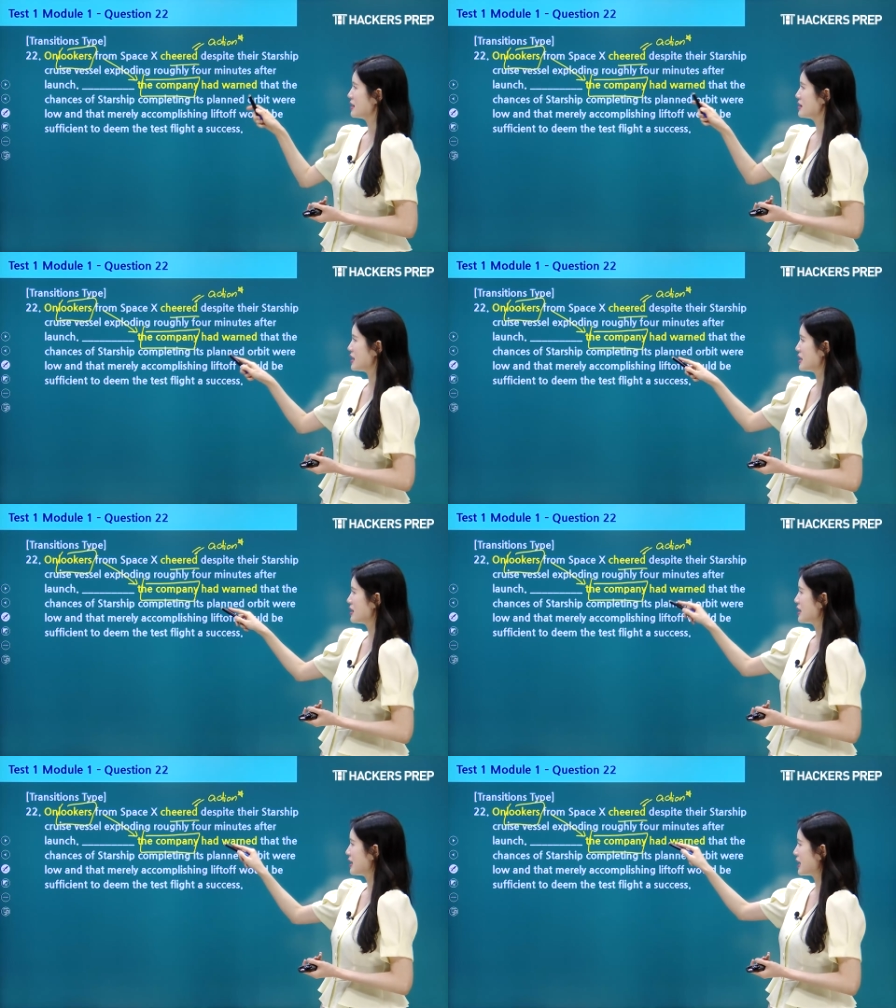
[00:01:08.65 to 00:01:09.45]

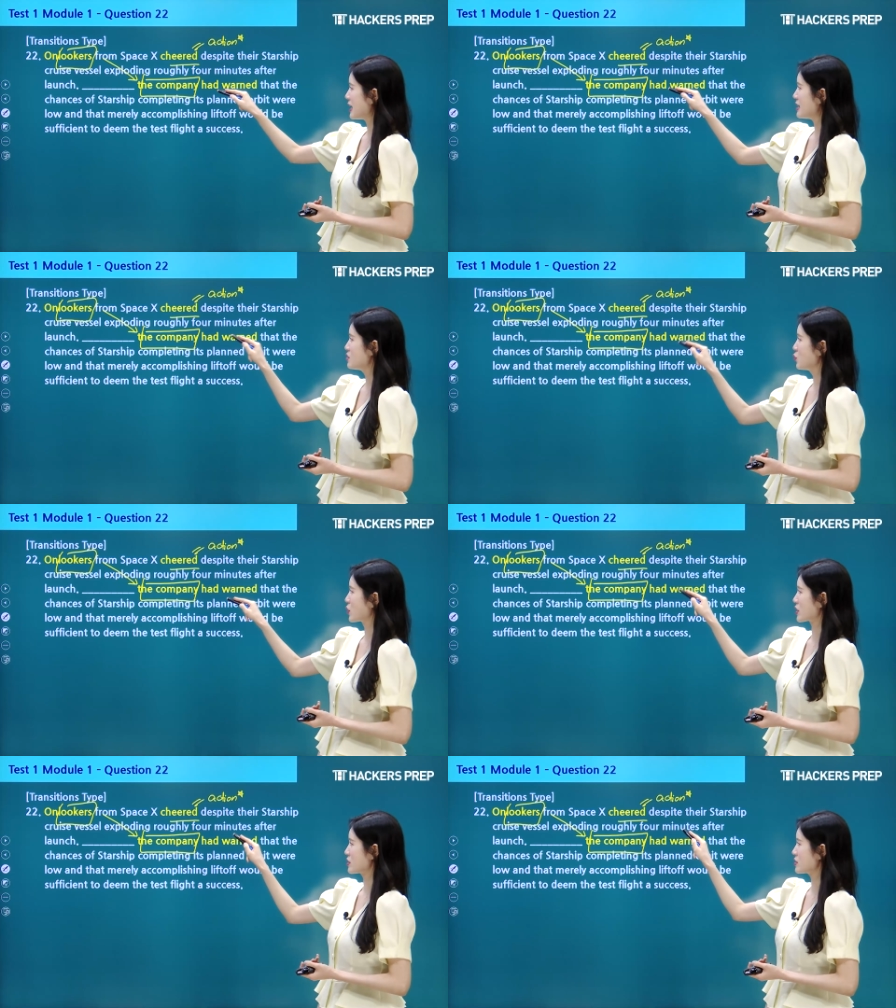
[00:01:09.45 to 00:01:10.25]
They had
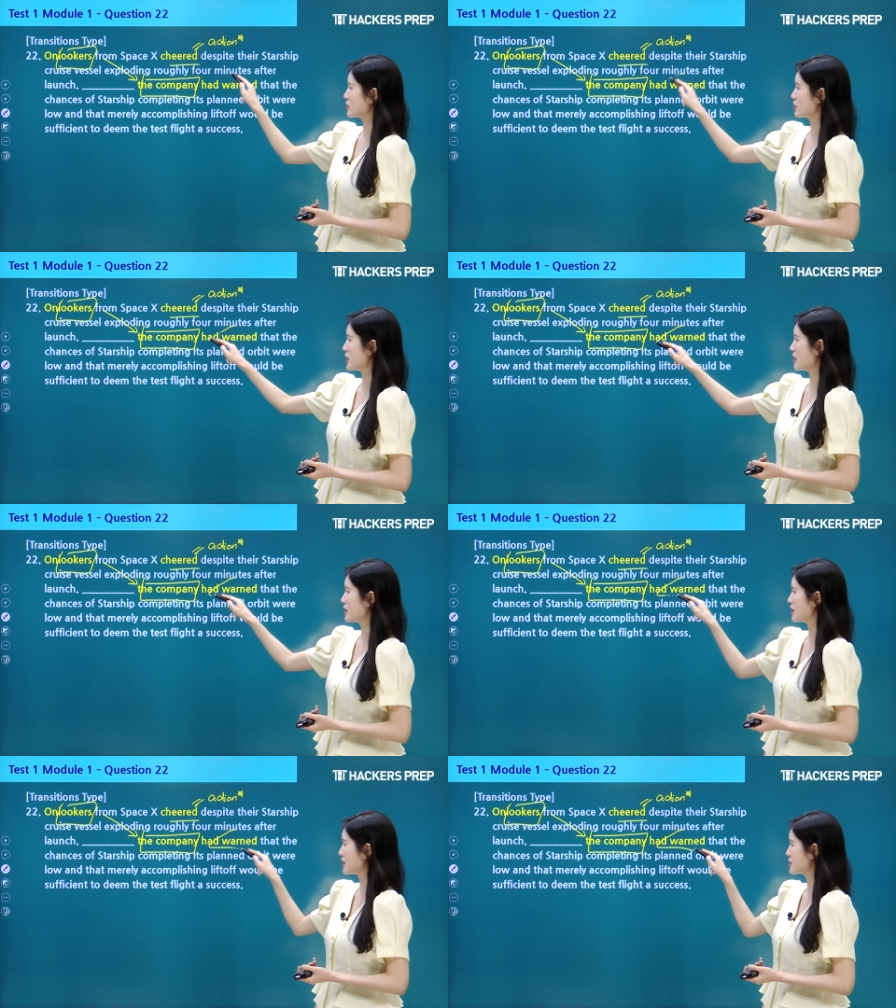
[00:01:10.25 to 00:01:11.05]
weren't. Okay,
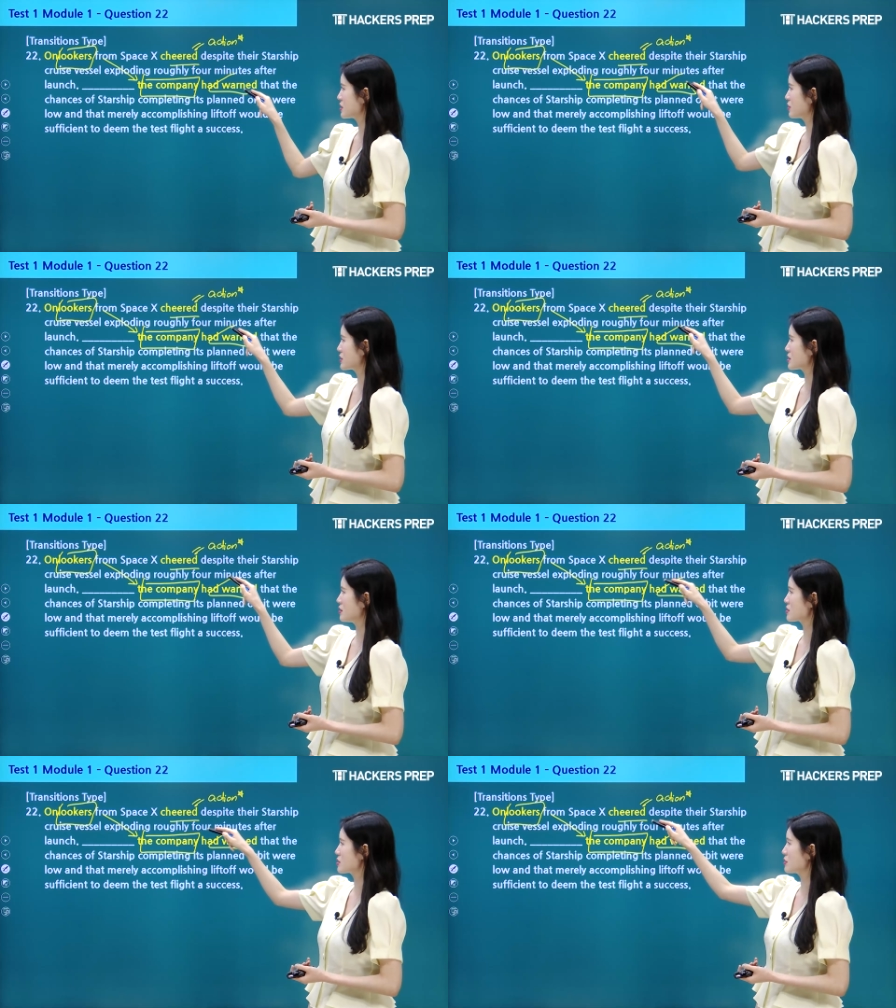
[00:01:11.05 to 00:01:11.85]
guys, notice
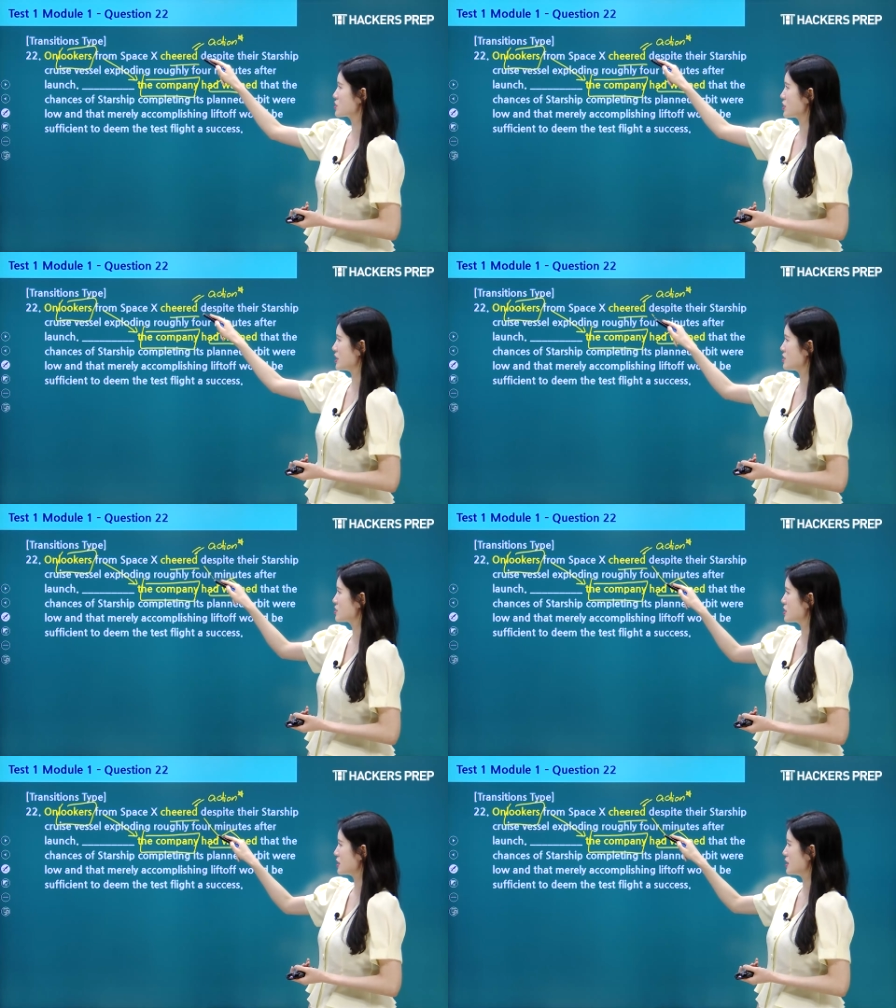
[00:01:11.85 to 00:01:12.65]
also a
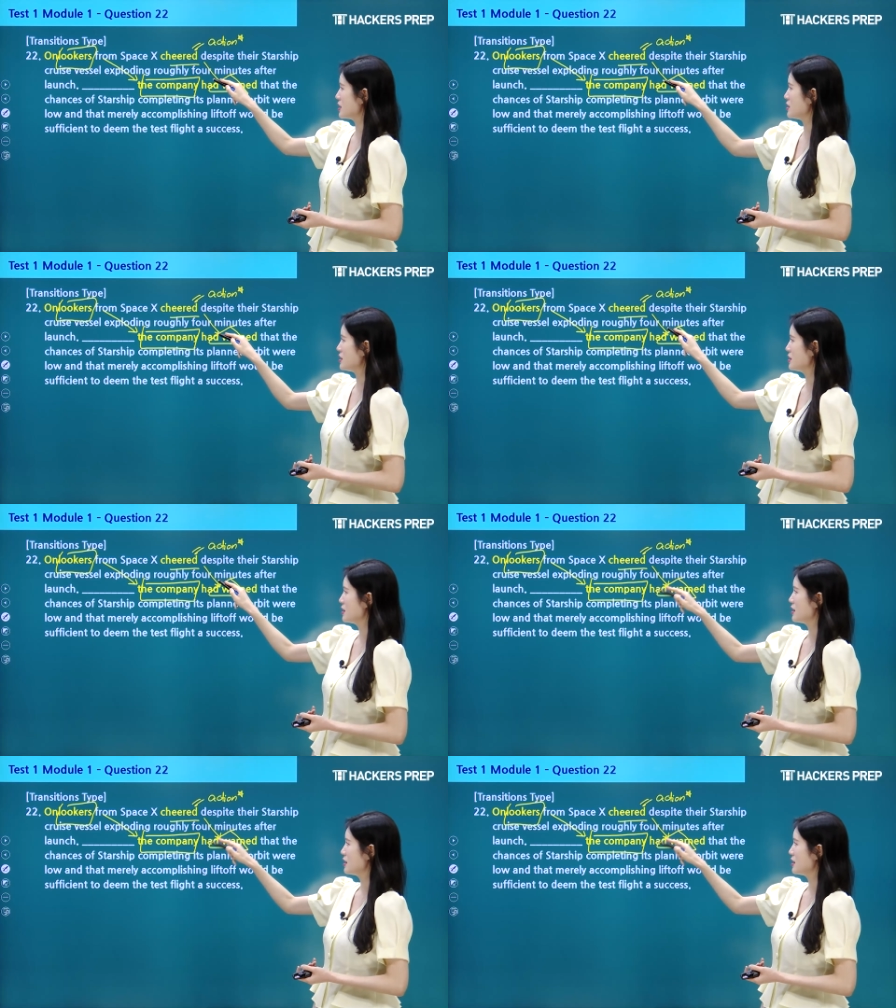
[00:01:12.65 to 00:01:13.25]
changed in